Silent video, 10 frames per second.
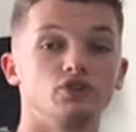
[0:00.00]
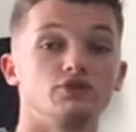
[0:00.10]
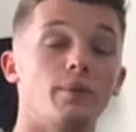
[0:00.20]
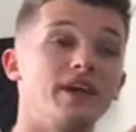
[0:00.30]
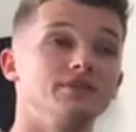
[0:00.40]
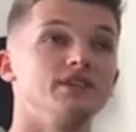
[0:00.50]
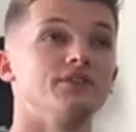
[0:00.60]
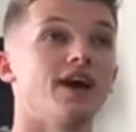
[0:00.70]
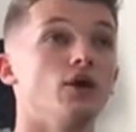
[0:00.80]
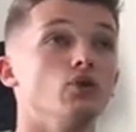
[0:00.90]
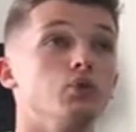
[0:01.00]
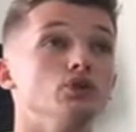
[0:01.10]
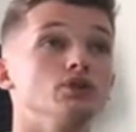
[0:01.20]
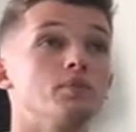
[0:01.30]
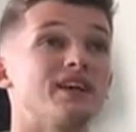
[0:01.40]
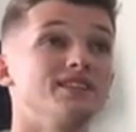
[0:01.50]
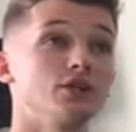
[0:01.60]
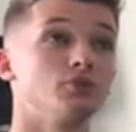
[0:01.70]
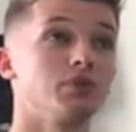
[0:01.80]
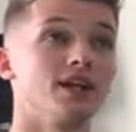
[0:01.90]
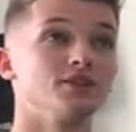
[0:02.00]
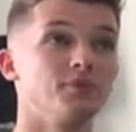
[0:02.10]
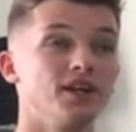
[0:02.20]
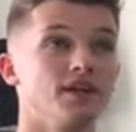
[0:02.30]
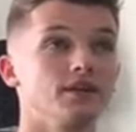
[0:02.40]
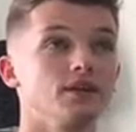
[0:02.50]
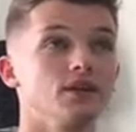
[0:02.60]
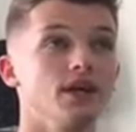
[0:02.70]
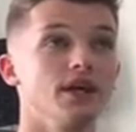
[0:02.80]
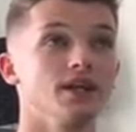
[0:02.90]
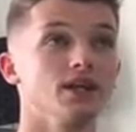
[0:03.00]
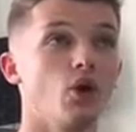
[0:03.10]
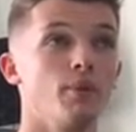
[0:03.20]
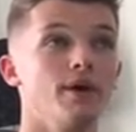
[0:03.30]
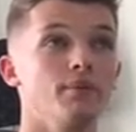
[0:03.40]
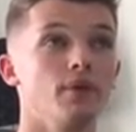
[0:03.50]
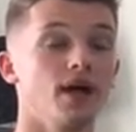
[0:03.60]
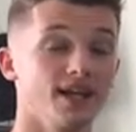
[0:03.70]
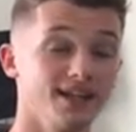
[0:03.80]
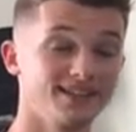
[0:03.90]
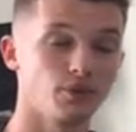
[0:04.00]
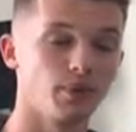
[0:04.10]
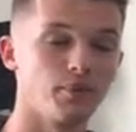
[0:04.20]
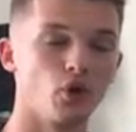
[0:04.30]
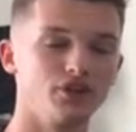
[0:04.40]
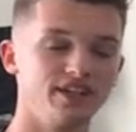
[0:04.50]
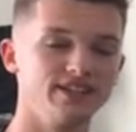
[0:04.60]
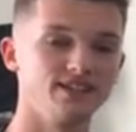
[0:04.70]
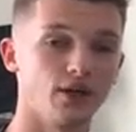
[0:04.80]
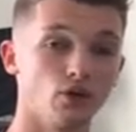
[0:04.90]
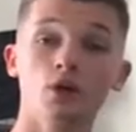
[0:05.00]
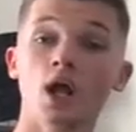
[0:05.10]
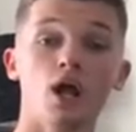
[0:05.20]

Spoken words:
from AFC Filed was my session plans being in a little bit more detail.